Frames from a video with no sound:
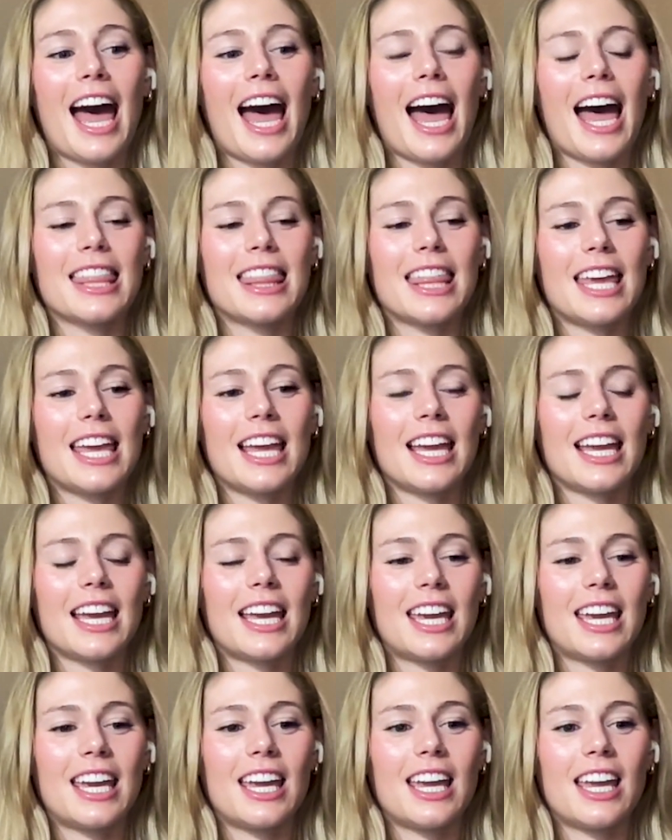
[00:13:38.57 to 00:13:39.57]
I think
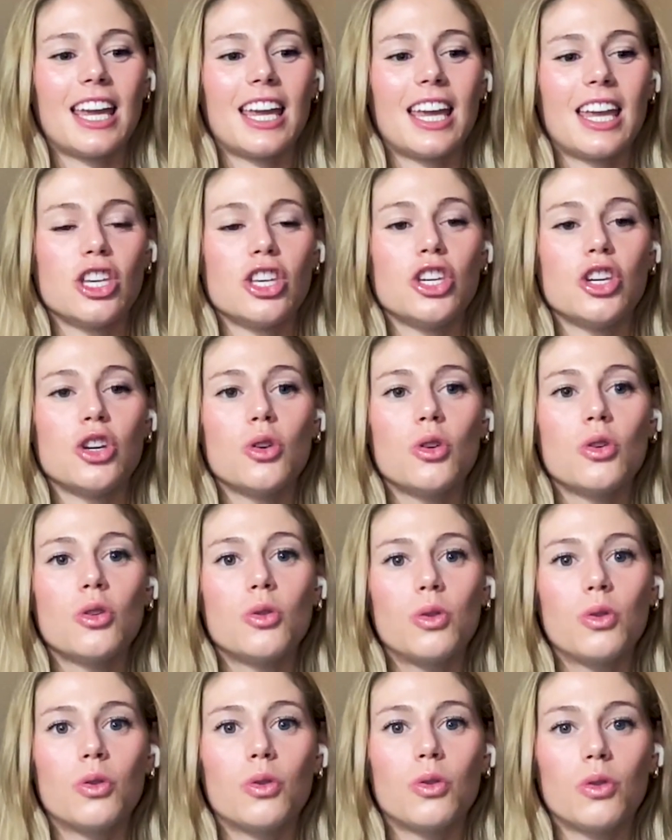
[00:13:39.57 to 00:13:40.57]

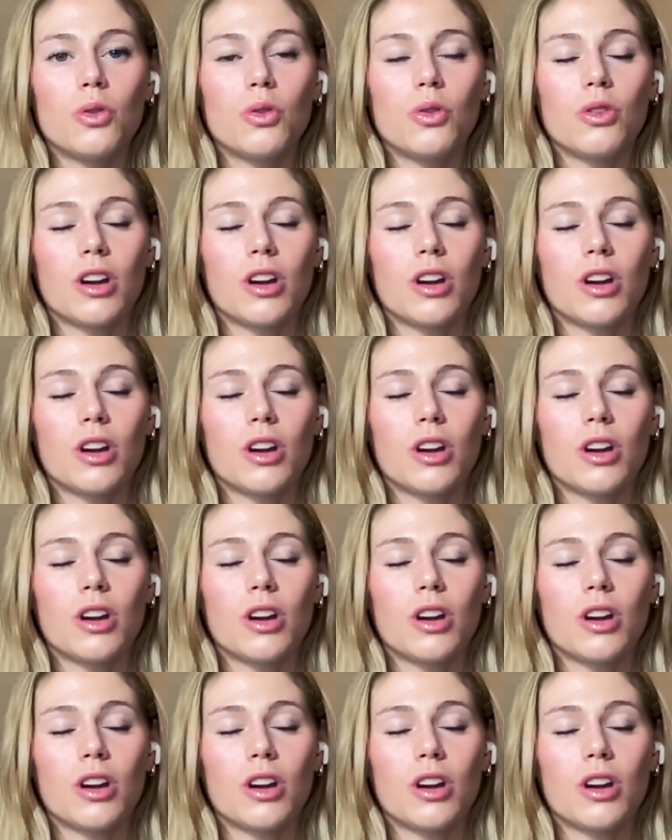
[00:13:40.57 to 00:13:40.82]
you